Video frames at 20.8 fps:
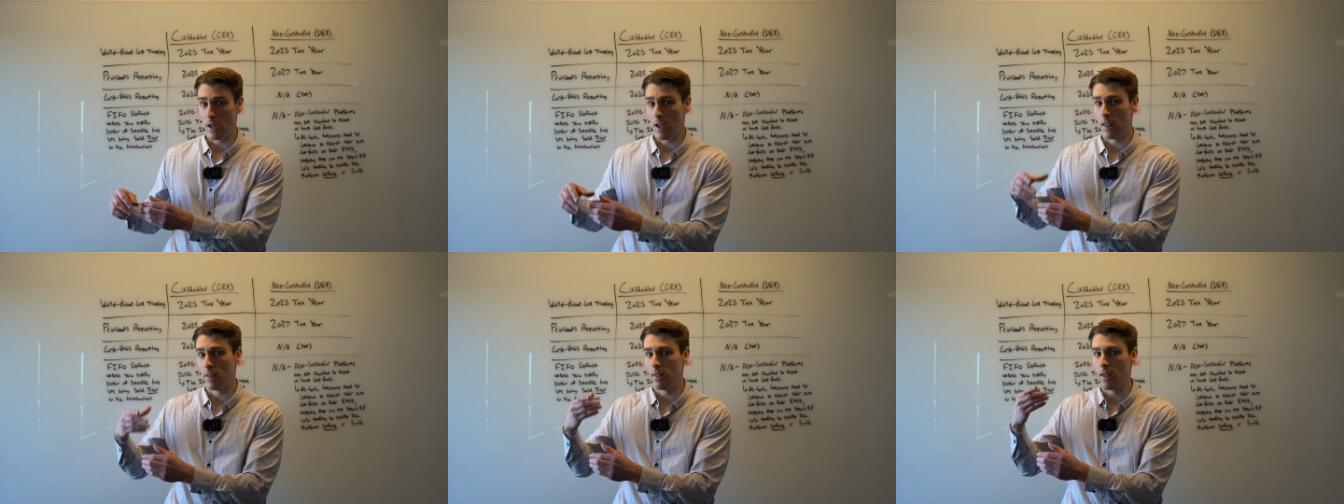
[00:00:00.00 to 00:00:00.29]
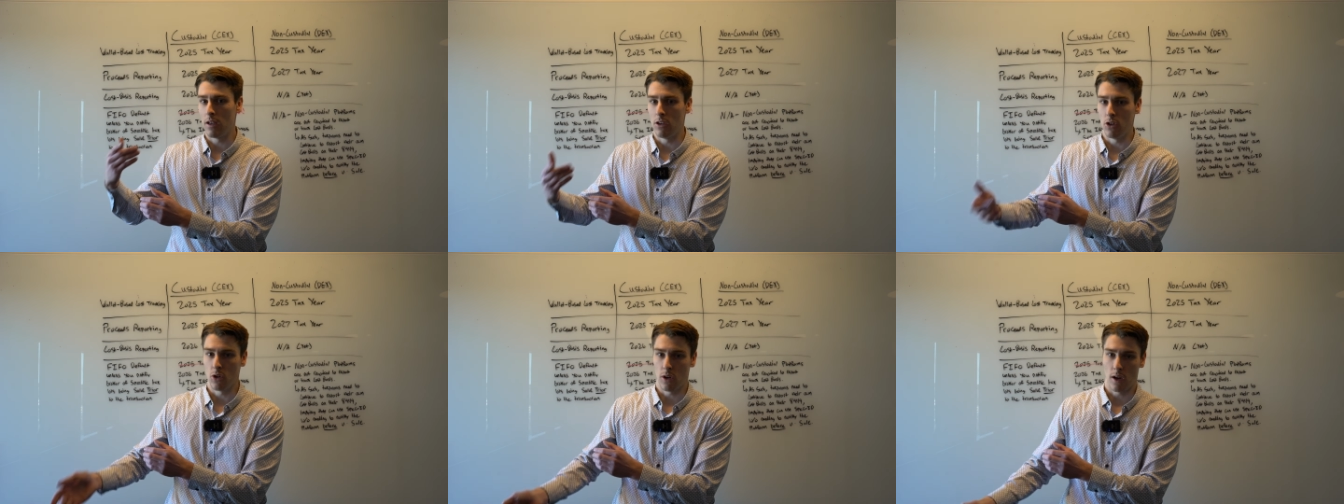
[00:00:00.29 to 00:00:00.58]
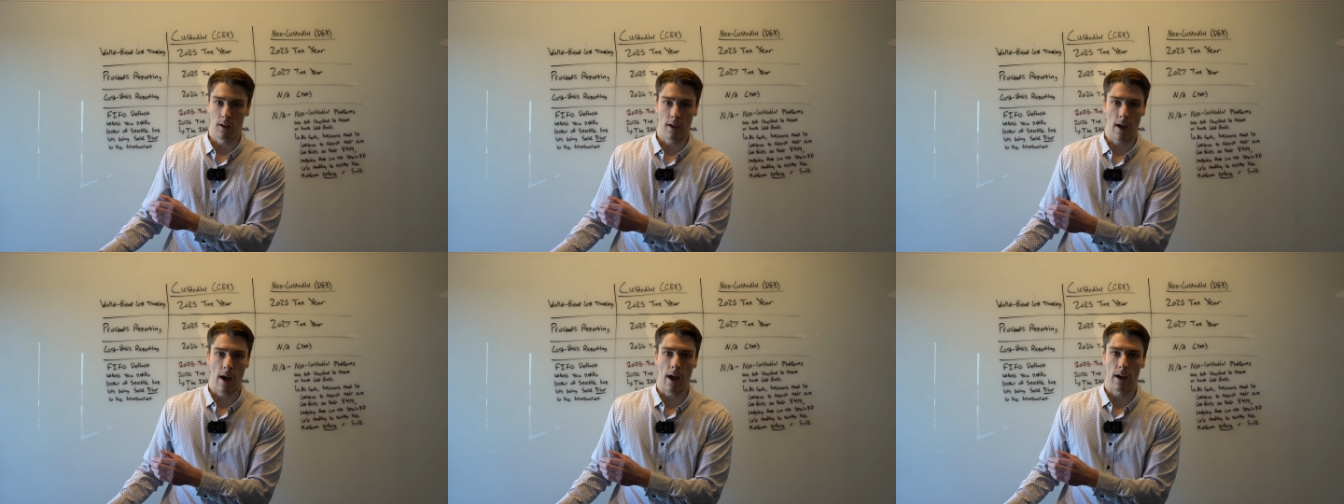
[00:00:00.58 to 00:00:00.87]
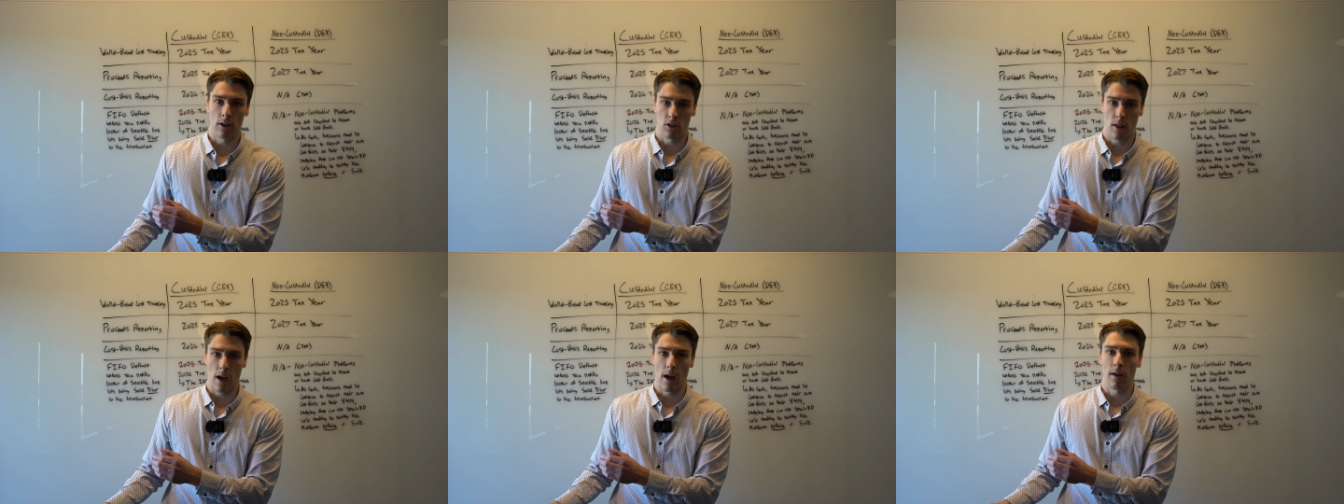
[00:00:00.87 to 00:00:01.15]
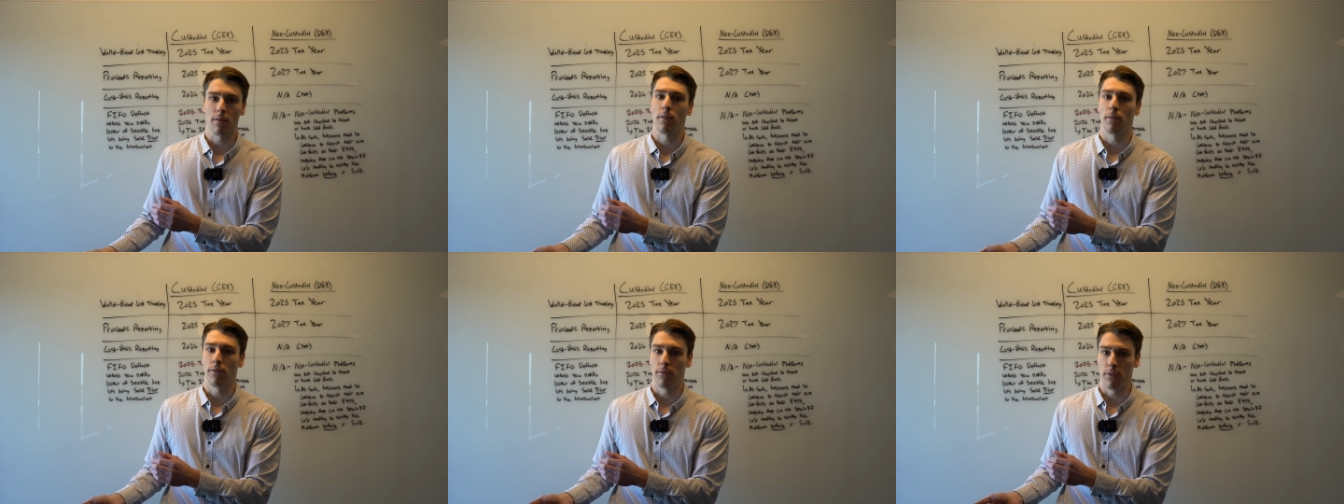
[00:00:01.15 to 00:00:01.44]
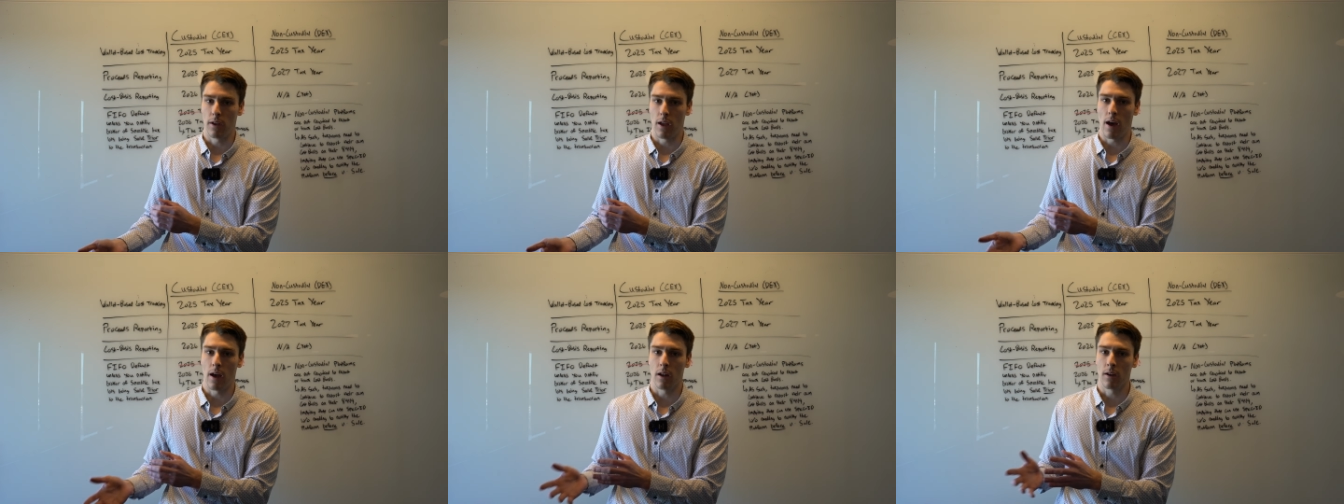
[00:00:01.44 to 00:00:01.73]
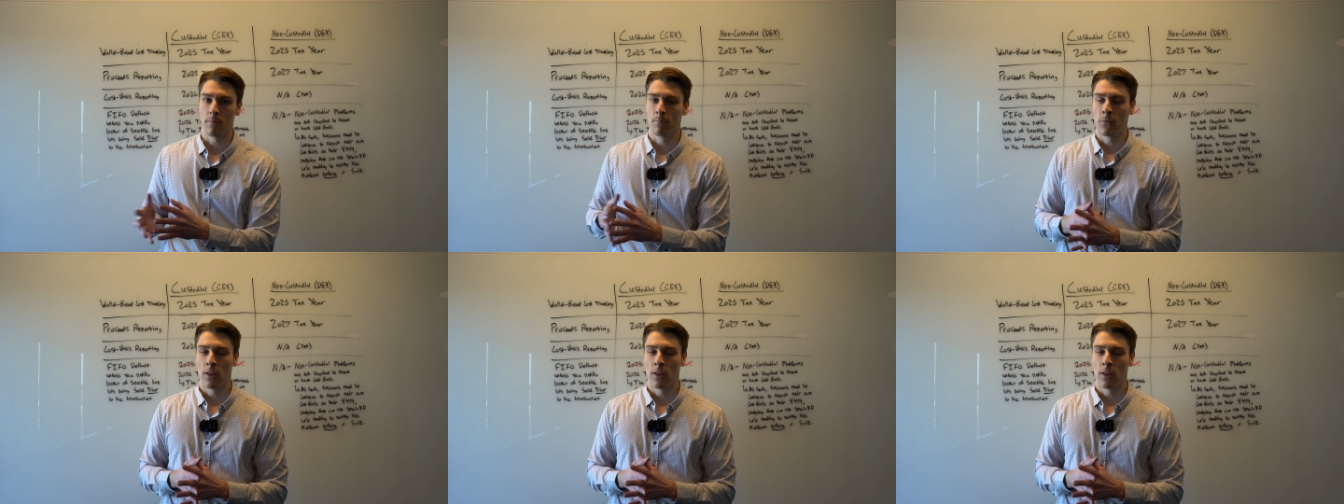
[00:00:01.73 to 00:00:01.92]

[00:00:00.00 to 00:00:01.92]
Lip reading: and then you can cash that for fiat.